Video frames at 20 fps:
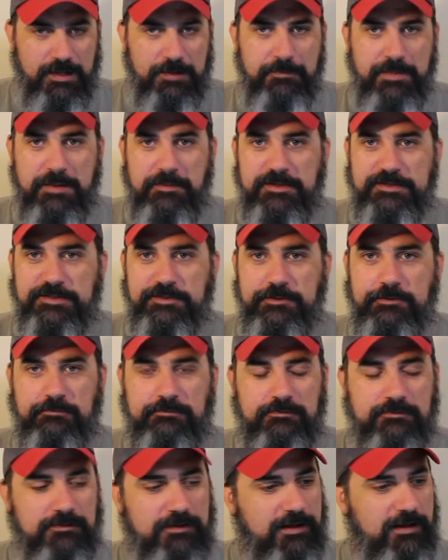Maybe
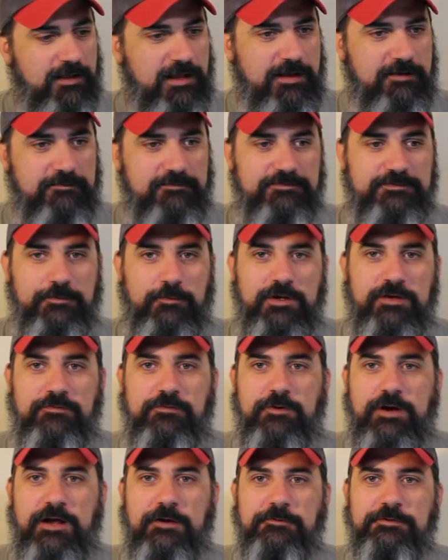two. I'll have
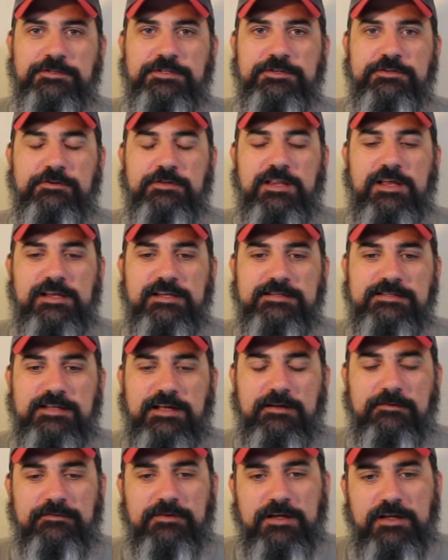24 hours to do a lot of
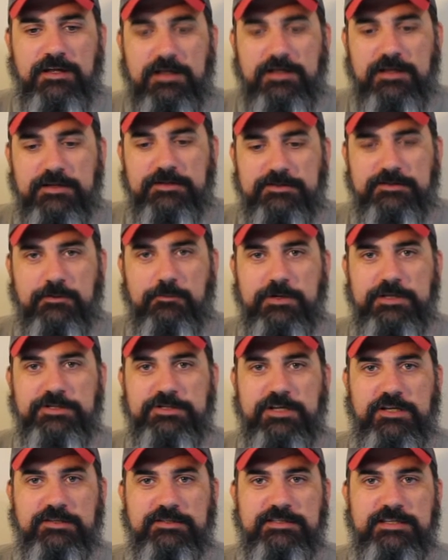stuff. So we
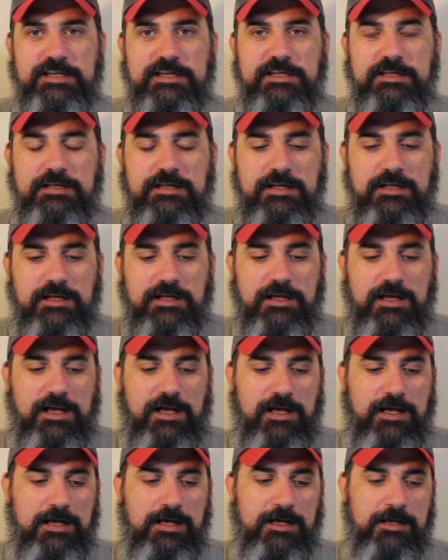shall see.
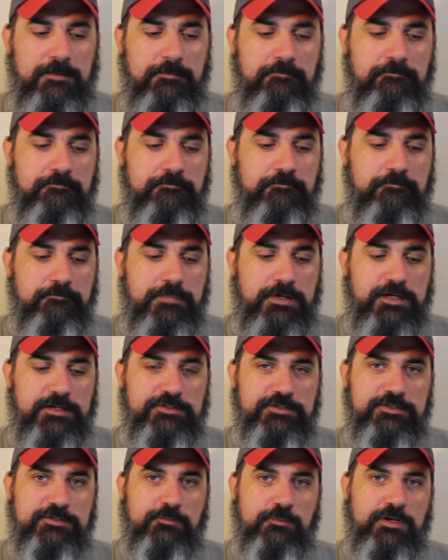Um,
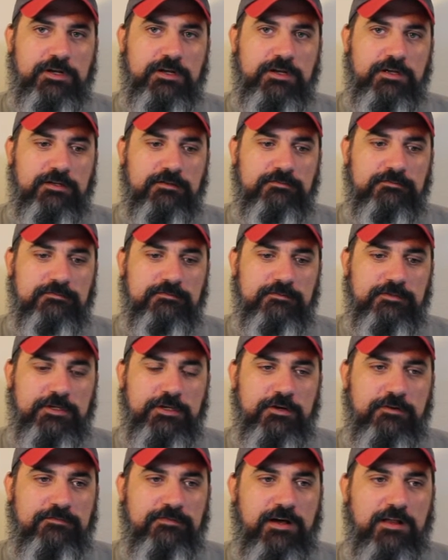but just want to you
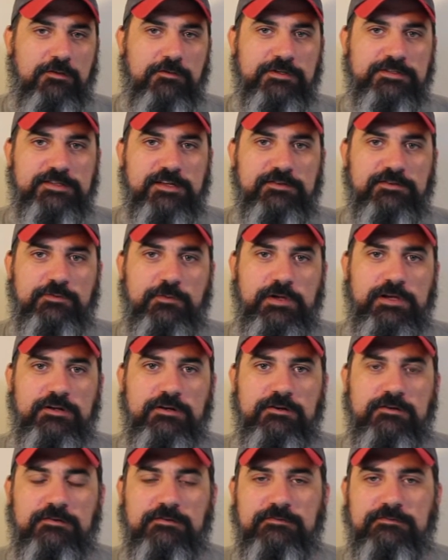know follow us on
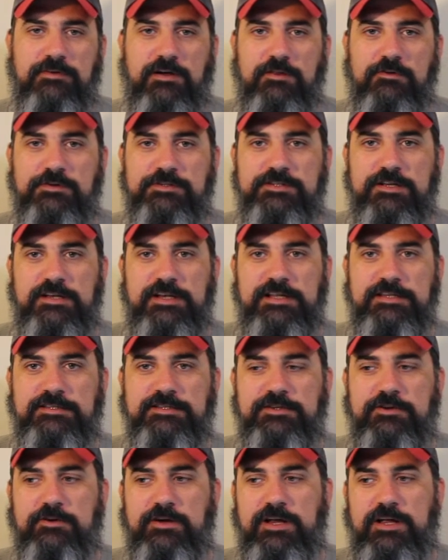Twitter, follow us on
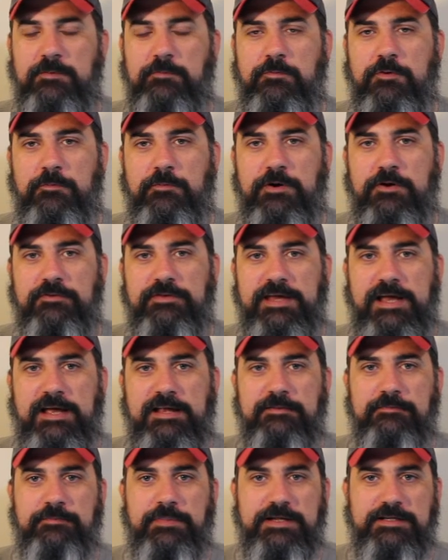Instagram. We're both
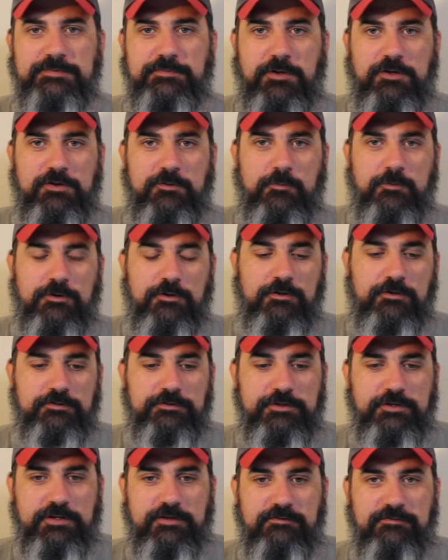at BaseballdeWorld.
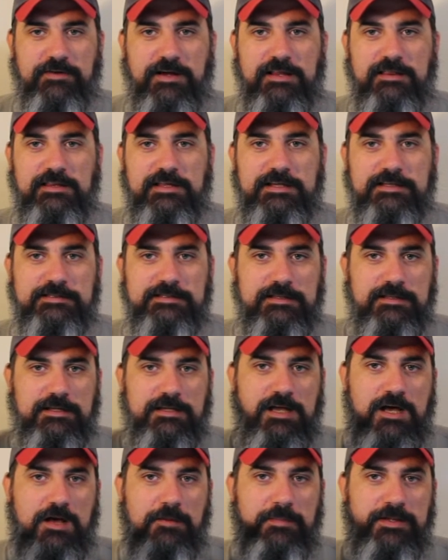You can find links in the
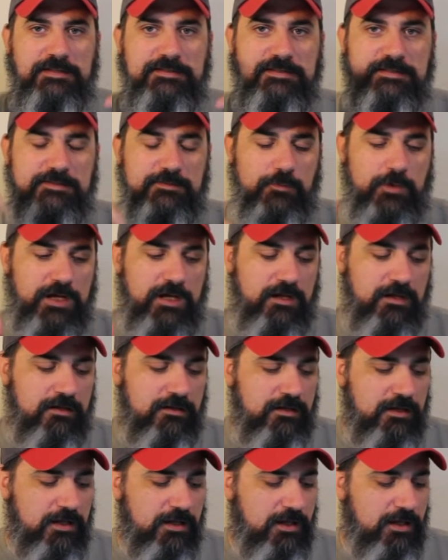comments as
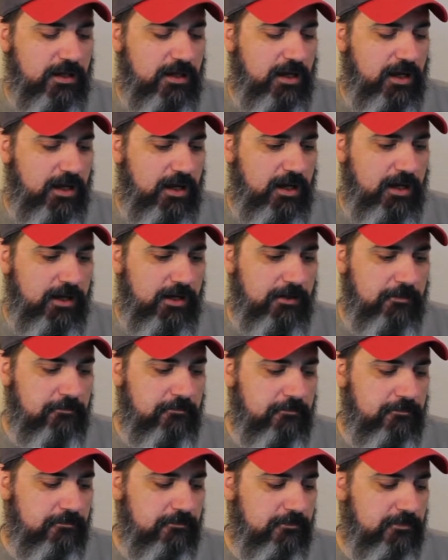well.
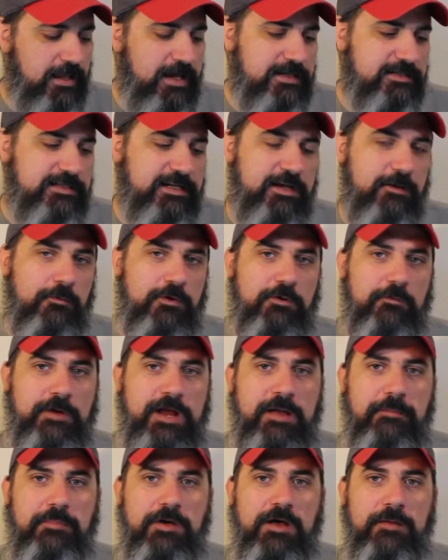Um, last thing I want to
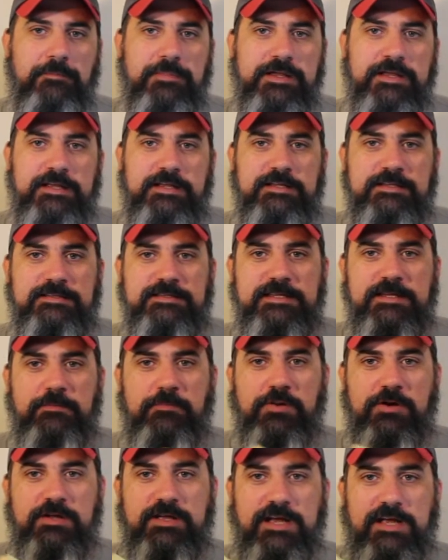wrap up is the
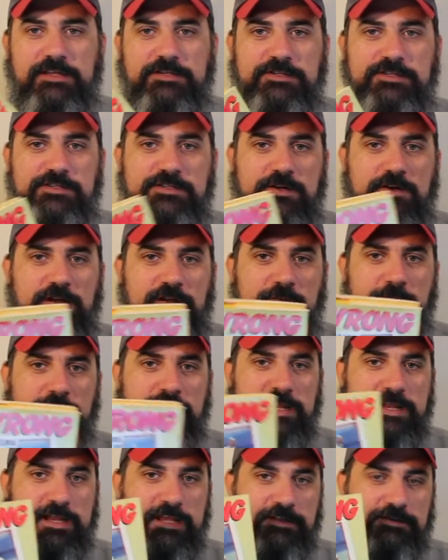book I just started
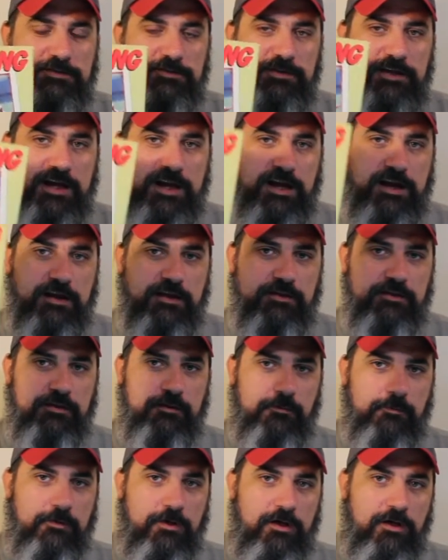reading yesterday, The
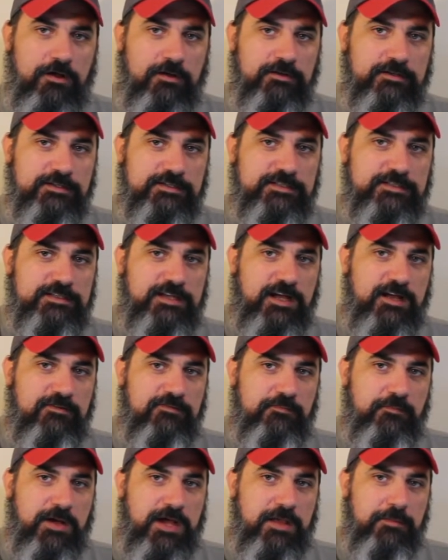Wrong
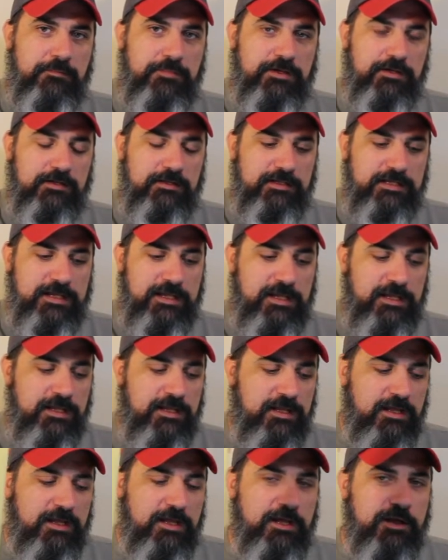Stuff by Bill Lee.
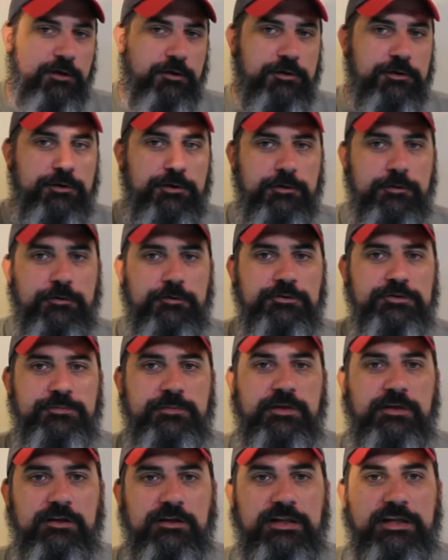Huge
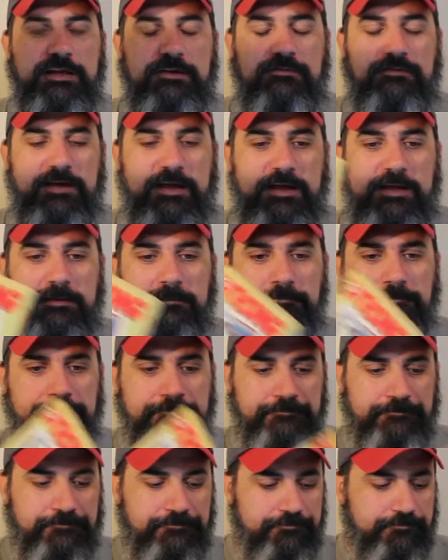Bill Lee fan.
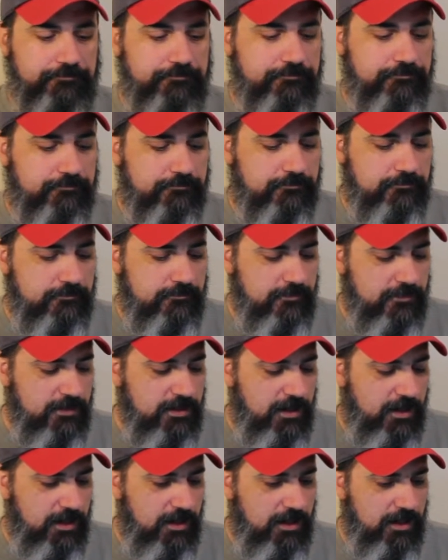
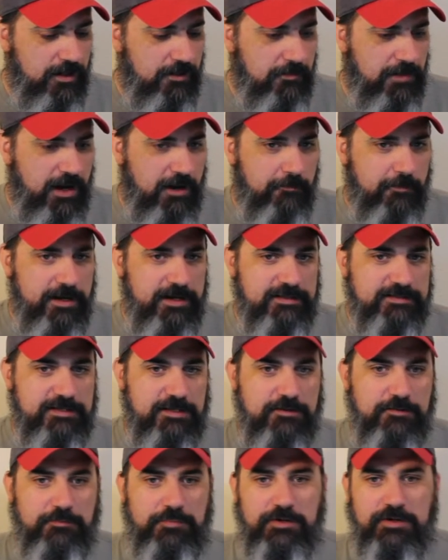Um, I read his
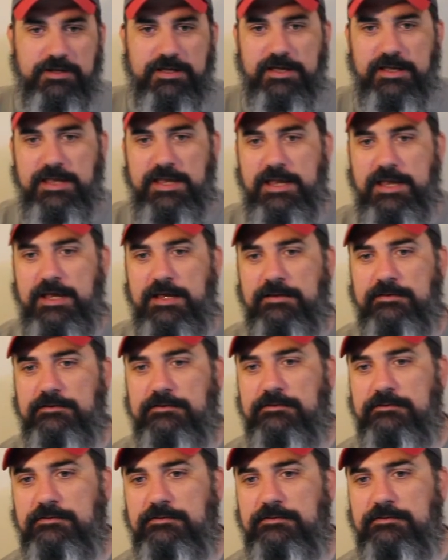other book. I can't